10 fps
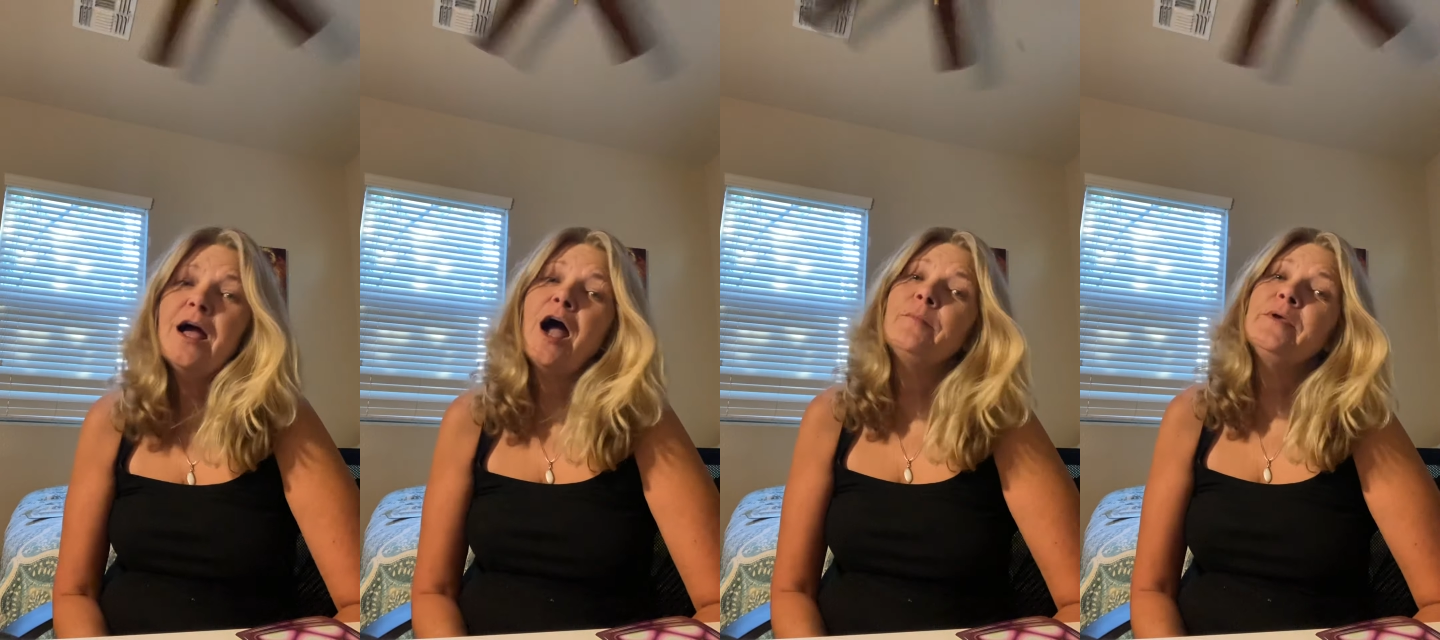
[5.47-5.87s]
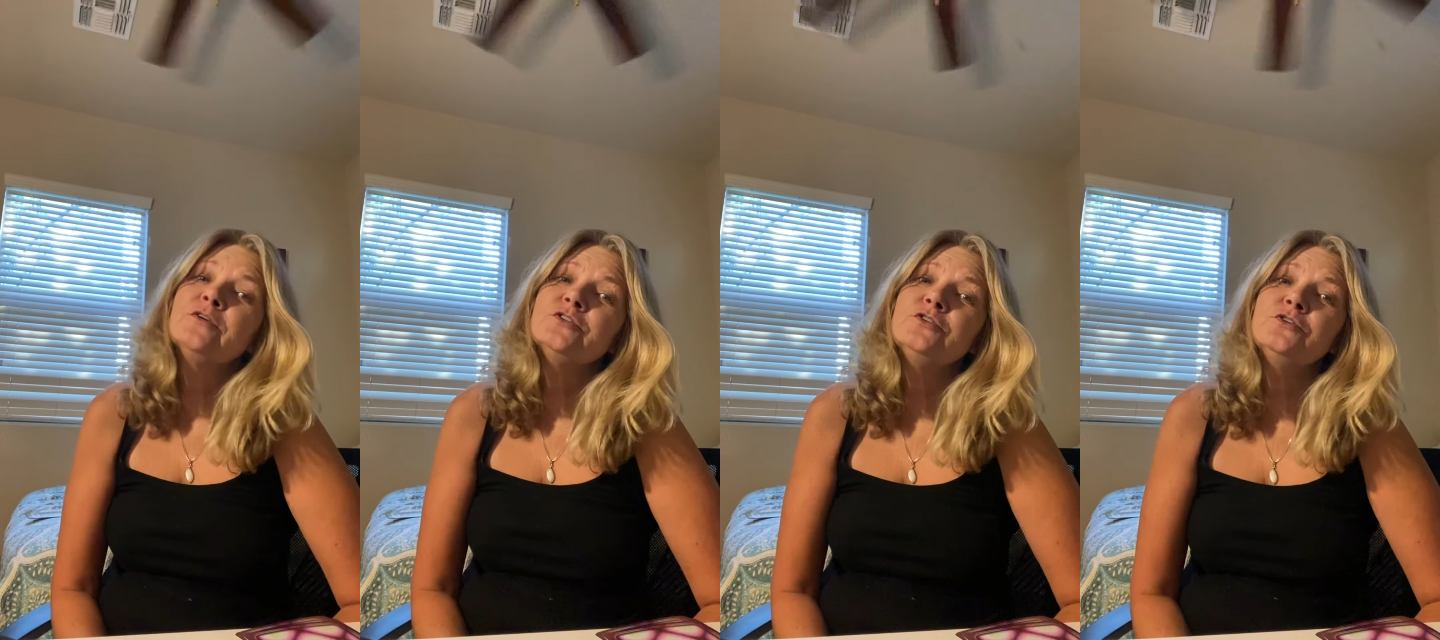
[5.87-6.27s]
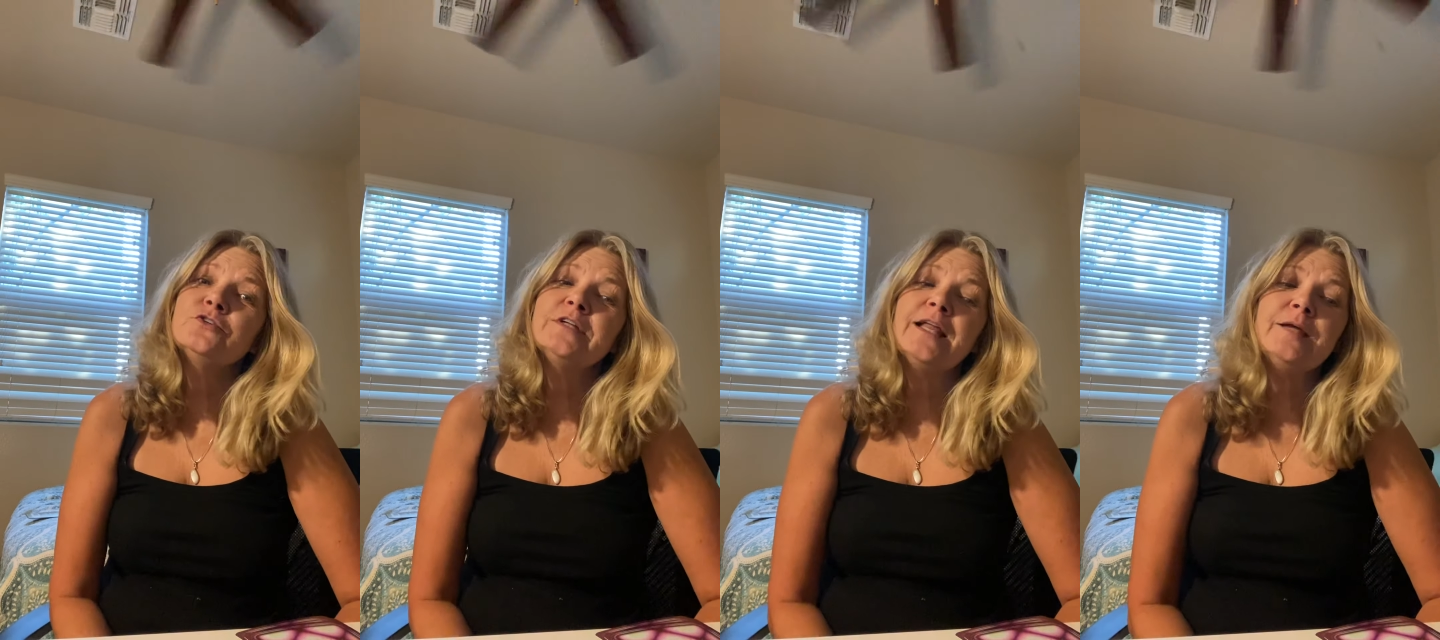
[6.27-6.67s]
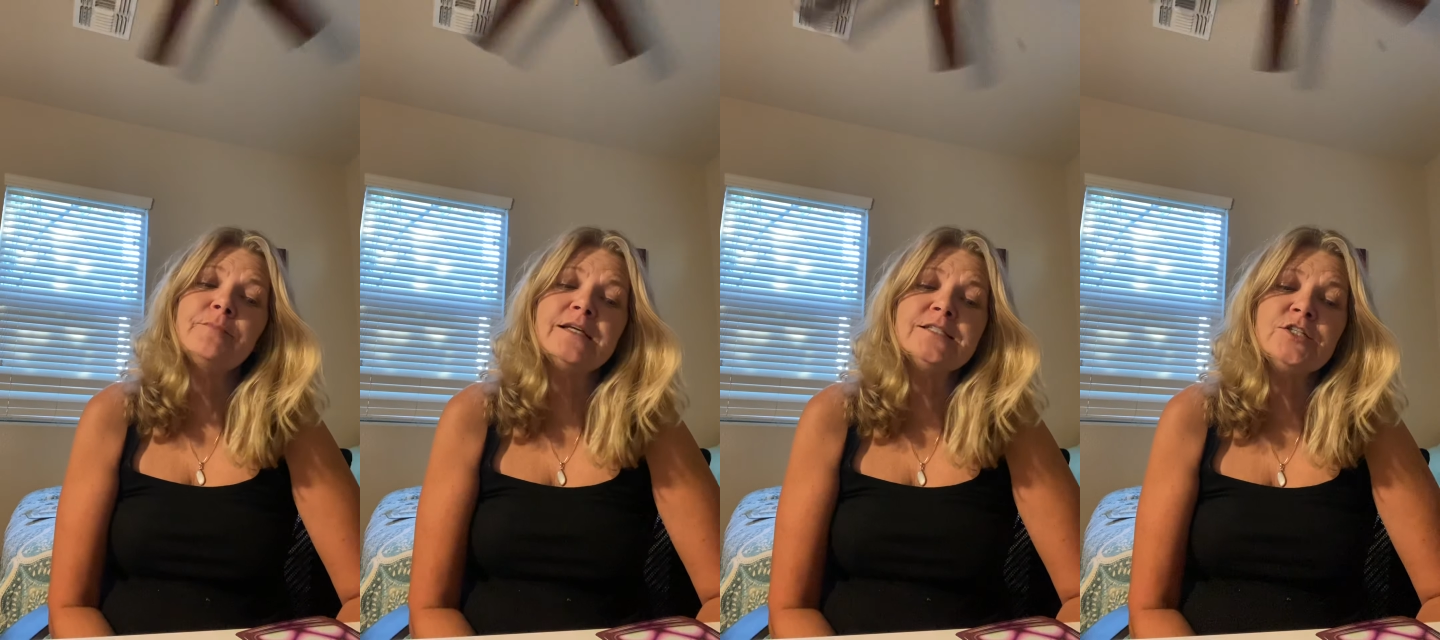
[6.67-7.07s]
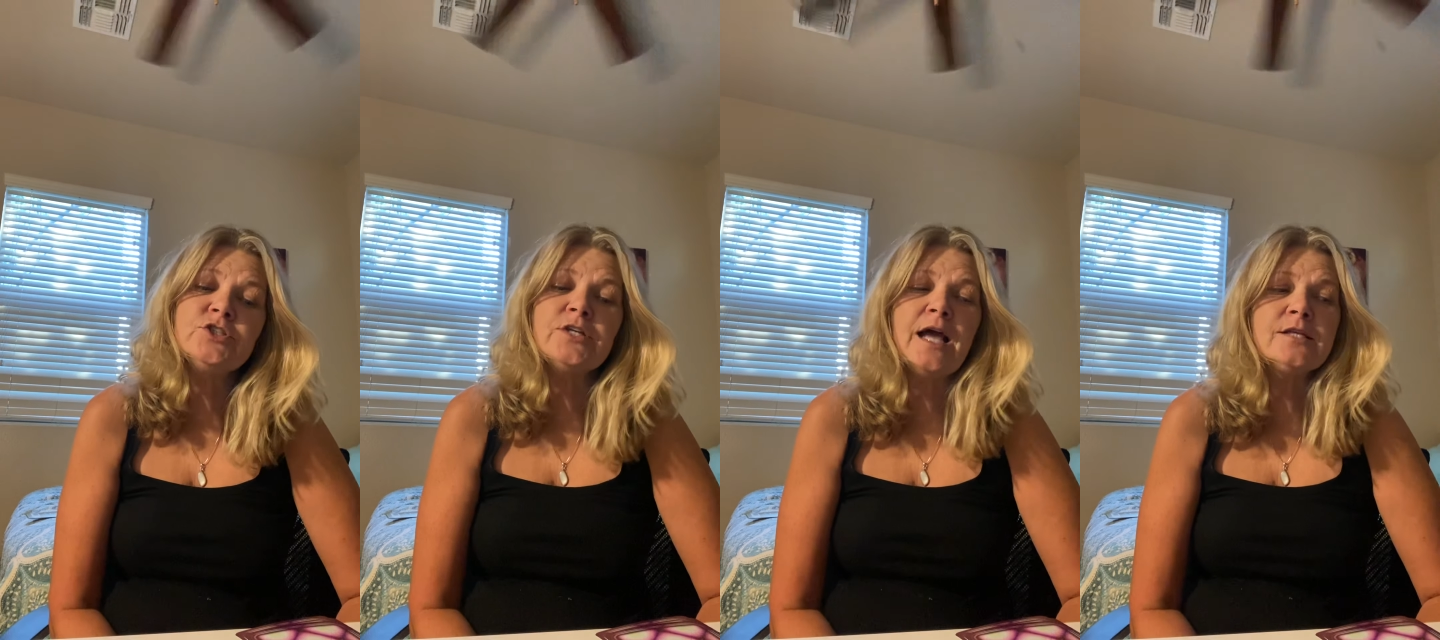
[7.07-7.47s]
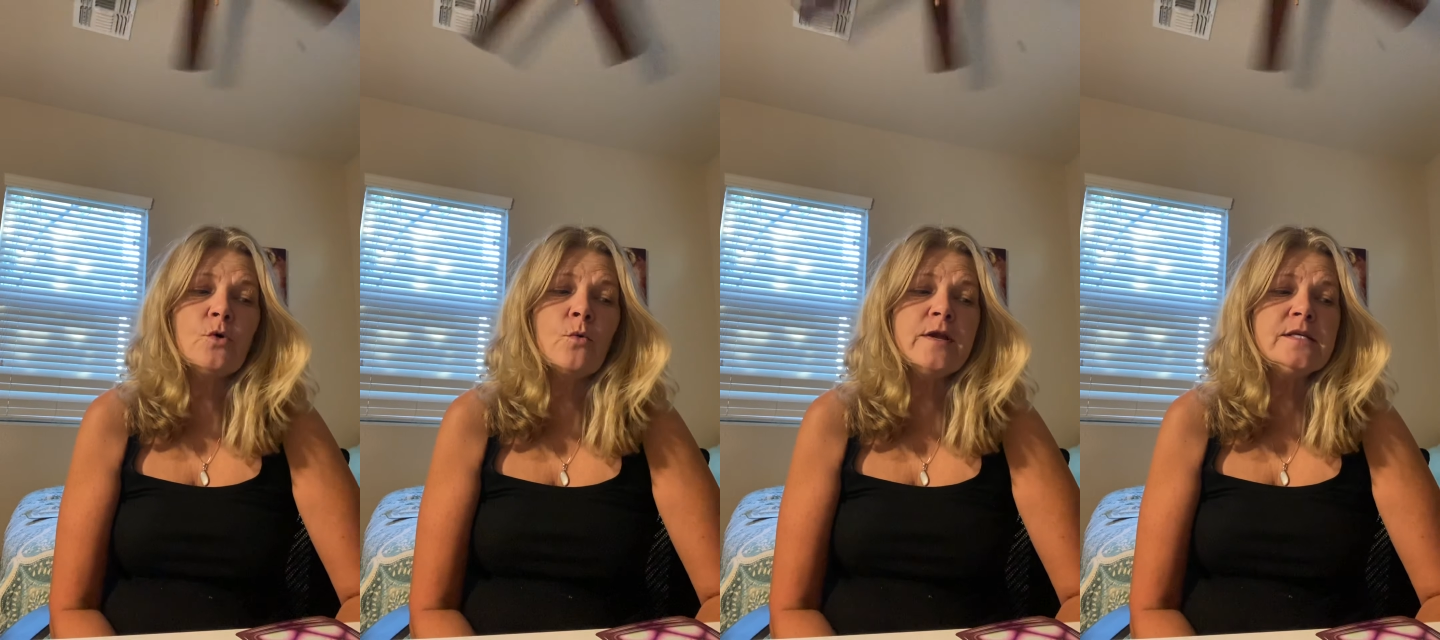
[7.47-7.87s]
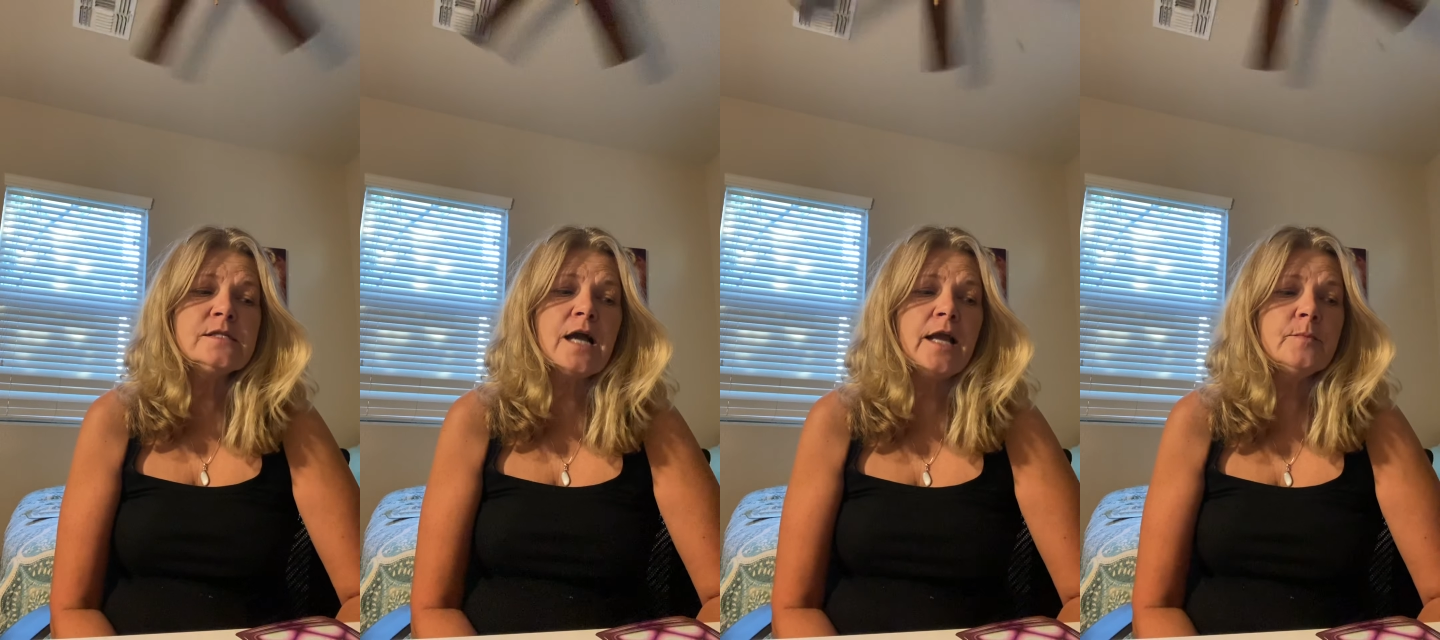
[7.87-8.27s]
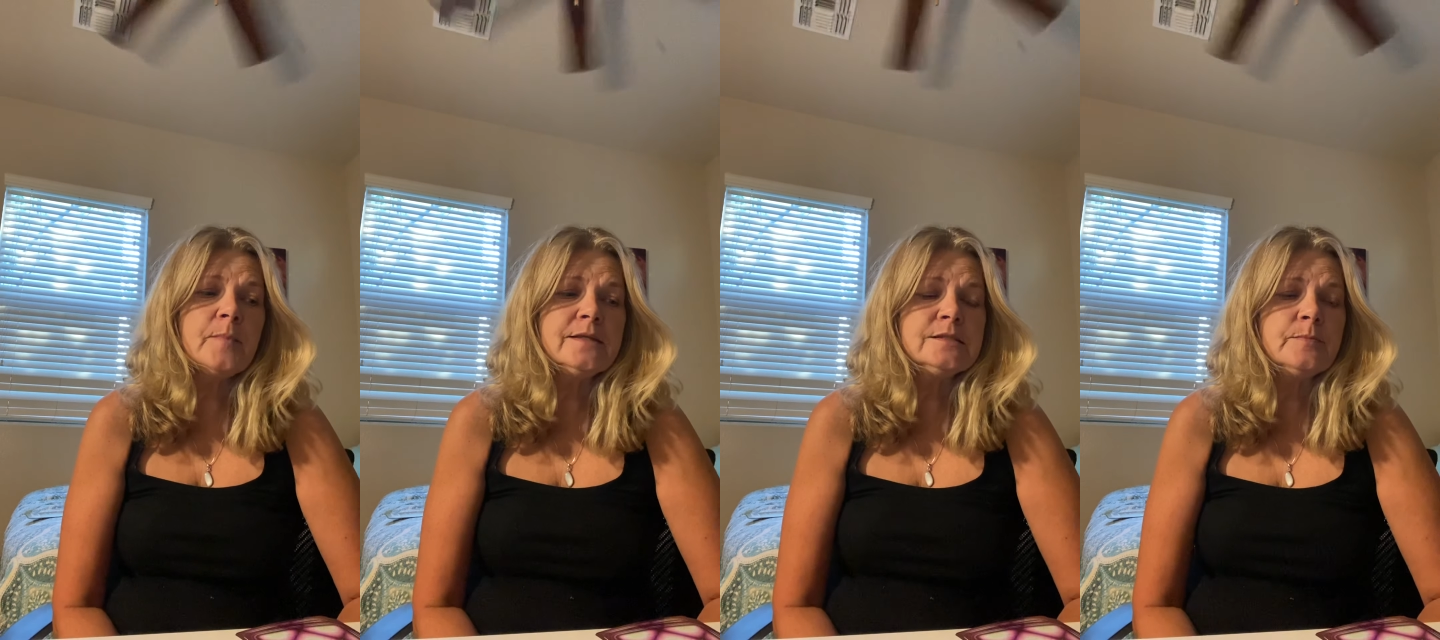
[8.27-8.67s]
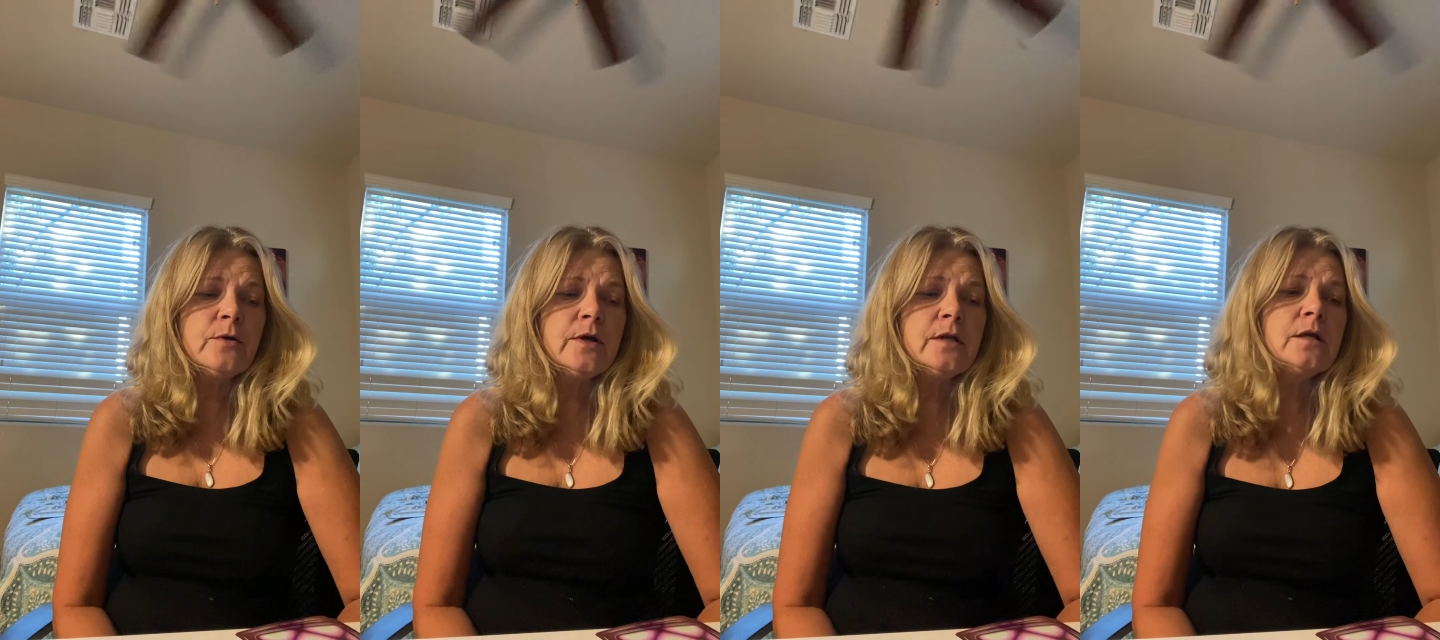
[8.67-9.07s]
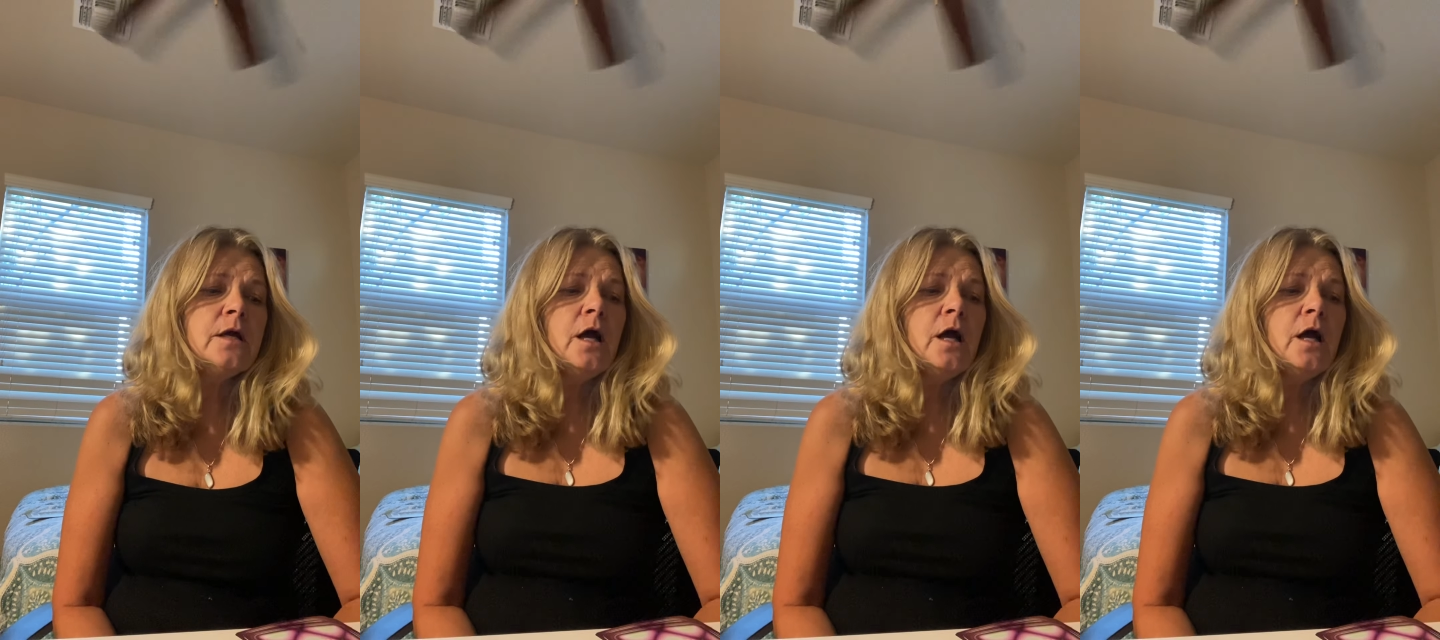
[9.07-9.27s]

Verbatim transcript: I'm here to do your daily message, as always, guided by spirit